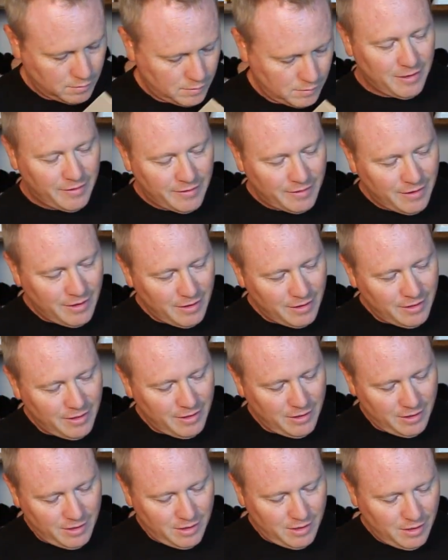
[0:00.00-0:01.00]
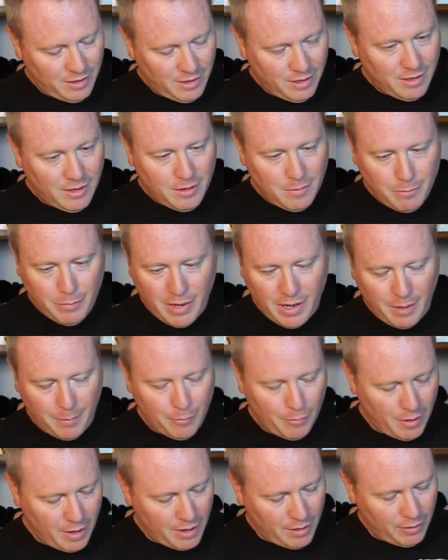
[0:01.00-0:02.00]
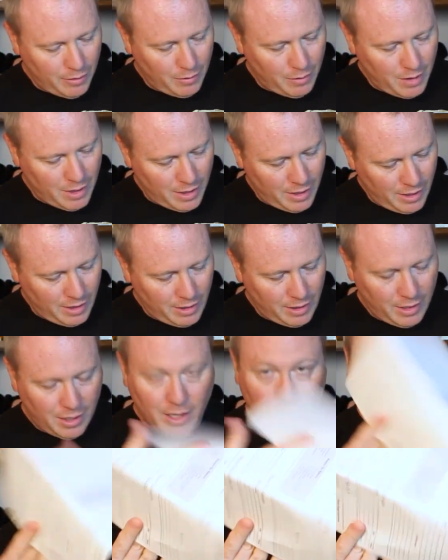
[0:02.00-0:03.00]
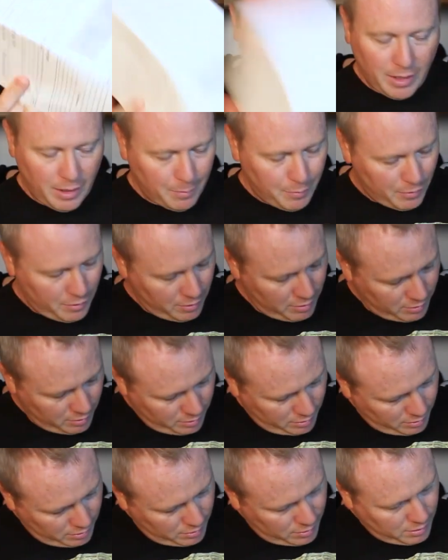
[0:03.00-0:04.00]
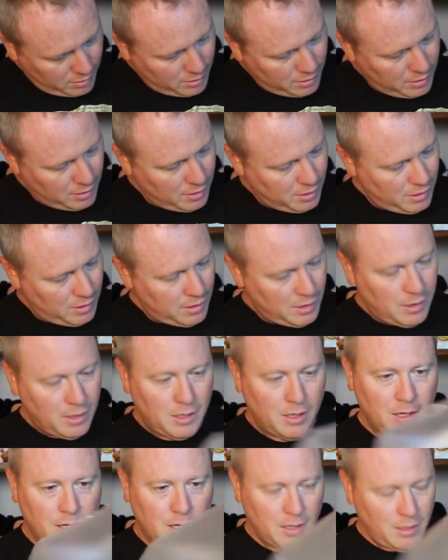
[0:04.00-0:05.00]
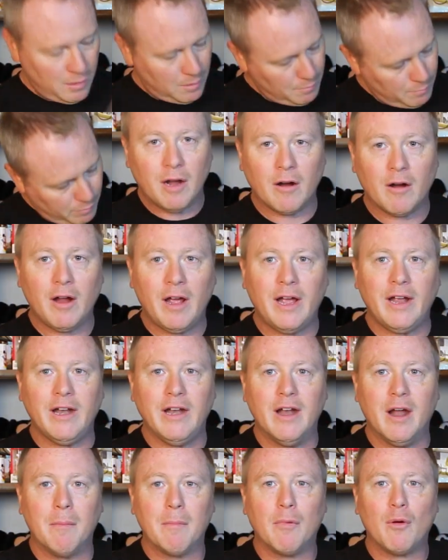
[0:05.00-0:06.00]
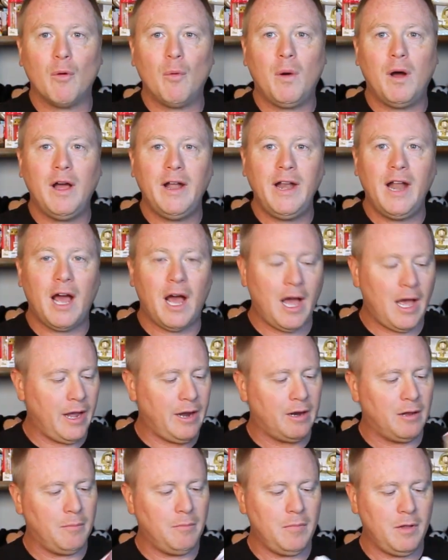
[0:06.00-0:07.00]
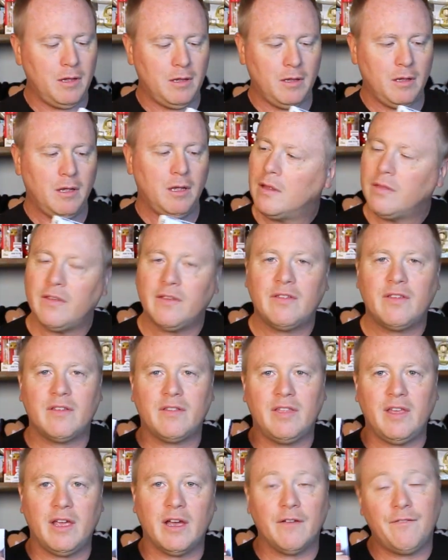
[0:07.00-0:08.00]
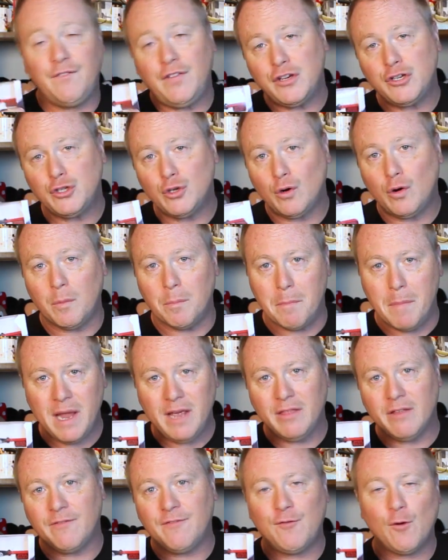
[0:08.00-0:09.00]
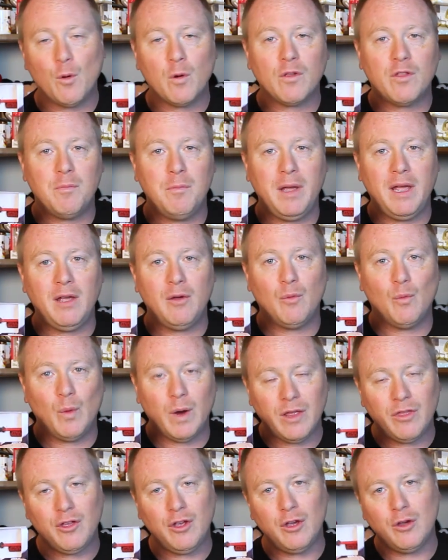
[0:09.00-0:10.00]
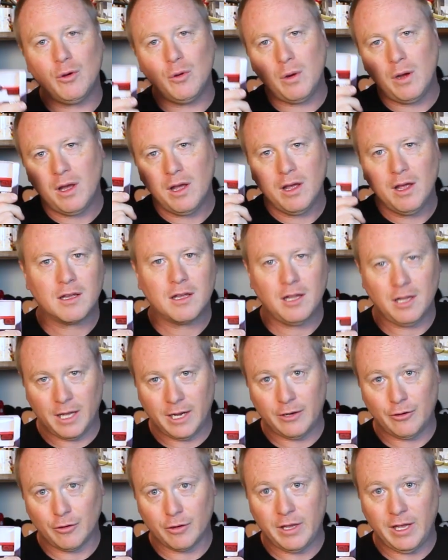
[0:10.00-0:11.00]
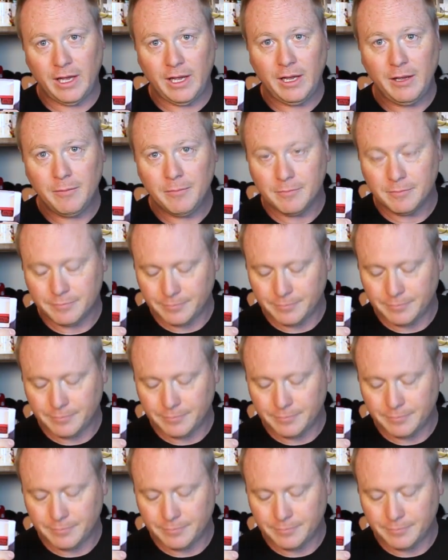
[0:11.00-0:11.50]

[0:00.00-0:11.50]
Let's get the paper out of the way. Paper. Alright, number 1 item. This is the official May the 4th Be With You collector key.